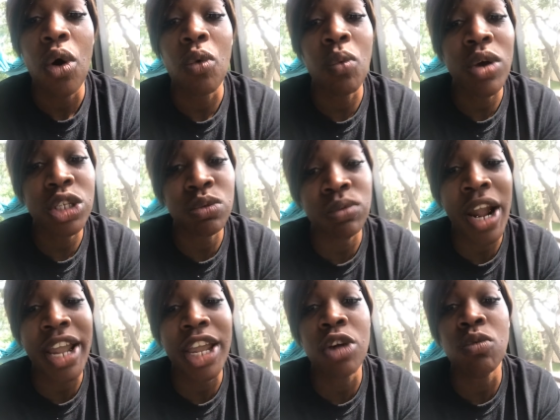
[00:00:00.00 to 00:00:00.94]
what's
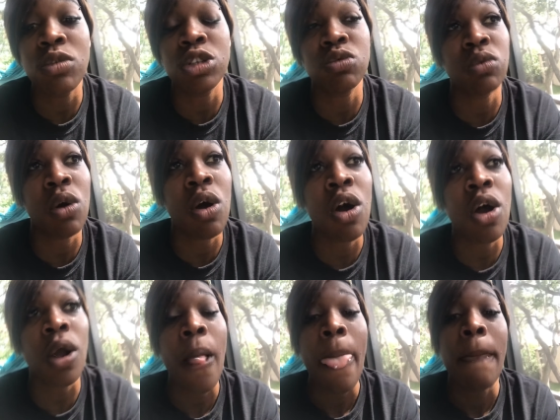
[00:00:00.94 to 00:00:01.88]
right and what's
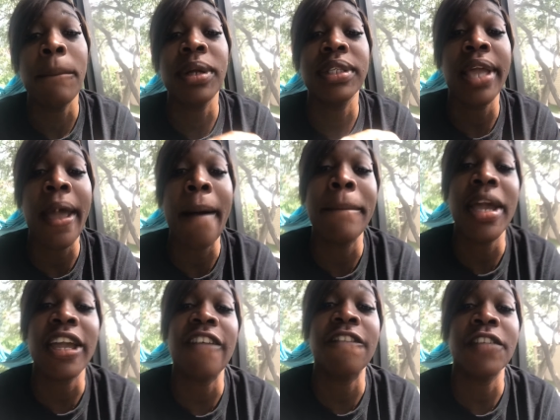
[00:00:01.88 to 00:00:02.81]
wrong, but they'll
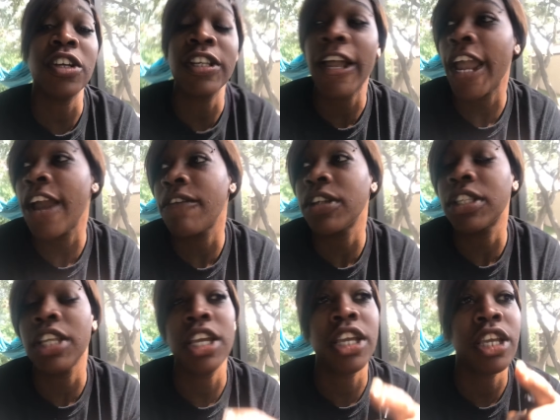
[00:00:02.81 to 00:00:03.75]
make it feel like
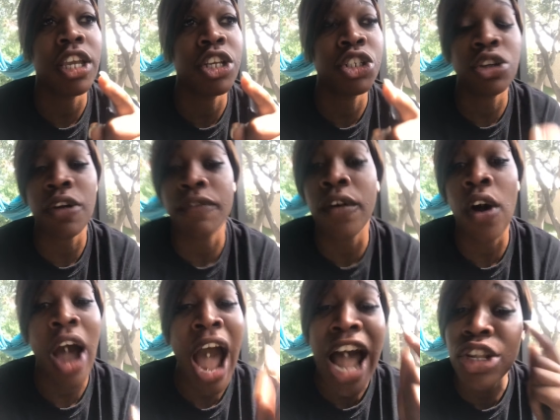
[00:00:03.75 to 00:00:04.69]
everything is your
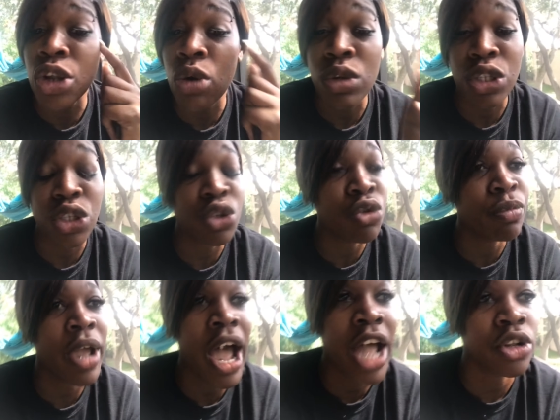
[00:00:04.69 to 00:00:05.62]
fault. I know it's
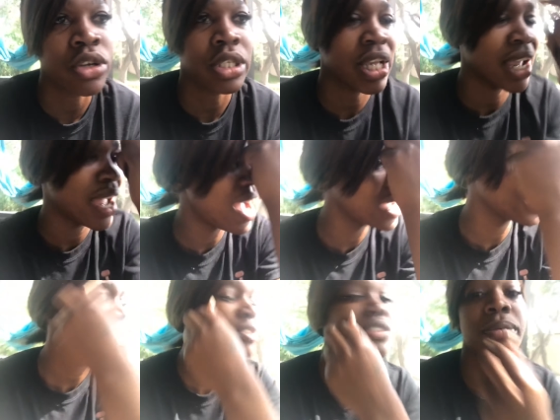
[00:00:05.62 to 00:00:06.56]
stupid. I know it's like, how
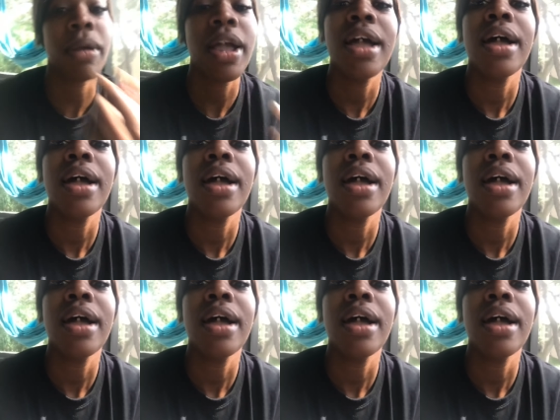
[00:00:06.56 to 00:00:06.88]
can you someone?